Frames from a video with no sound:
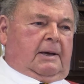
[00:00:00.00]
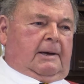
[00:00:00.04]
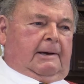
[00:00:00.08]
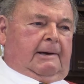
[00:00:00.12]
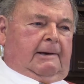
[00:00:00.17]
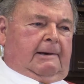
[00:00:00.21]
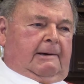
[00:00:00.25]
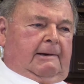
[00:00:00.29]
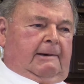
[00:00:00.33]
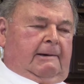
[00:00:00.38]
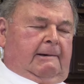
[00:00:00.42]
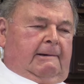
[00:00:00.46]

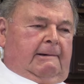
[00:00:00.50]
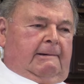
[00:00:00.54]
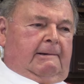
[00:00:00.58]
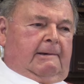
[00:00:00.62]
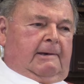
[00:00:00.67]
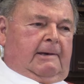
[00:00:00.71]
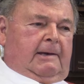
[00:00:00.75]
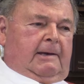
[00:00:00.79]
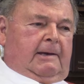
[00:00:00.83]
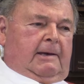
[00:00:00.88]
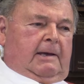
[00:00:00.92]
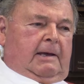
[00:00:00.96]
Uh,
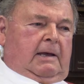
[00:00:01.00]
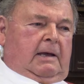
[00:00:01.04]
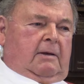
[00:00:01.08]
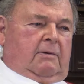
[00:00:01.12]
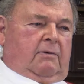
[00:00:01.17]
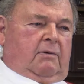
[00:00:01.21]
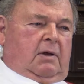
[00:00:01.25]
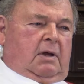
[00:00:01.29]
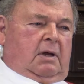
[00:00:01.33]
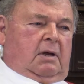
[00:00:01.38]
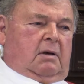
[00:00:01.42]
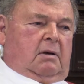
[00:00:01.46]

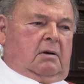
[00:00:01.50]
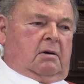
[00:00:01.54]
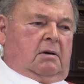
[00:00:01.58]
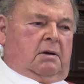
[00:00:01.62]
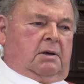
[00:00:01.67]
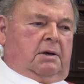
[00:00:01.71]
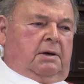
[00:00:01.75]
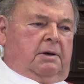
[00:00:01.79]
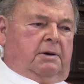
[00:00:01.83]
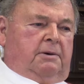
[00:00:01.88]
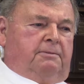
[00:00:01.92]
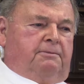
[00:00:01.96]
and then
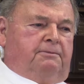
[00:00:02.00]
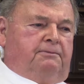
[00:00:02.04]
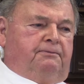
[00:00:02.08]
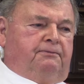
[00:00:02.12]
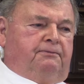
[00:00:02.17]
uh,